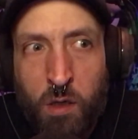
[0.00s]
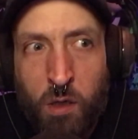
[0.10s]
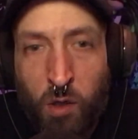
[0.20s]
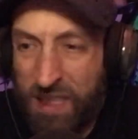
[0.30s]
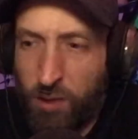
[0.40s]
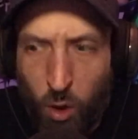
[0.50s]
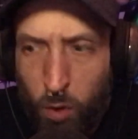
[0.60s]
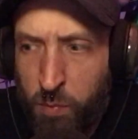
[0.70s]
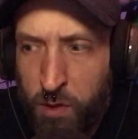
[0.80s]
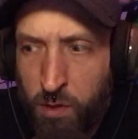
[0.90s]
Let's
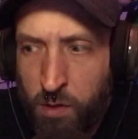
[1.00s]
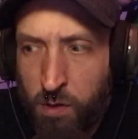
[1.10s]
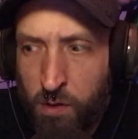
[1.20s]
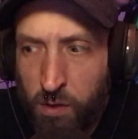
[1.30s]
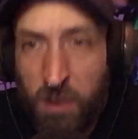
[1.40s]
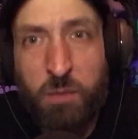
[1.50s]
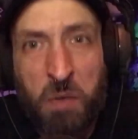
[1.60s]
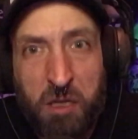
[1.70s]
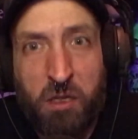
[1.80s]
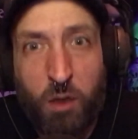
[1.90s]
hope this
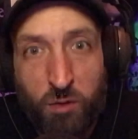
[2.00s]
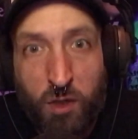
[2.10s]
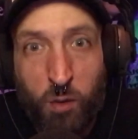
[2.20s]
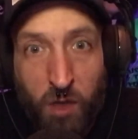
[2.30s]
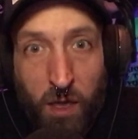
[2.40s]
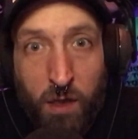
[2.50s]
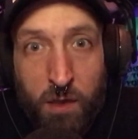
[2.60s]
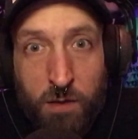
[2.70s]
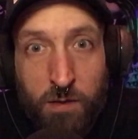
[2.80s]
month goes okay.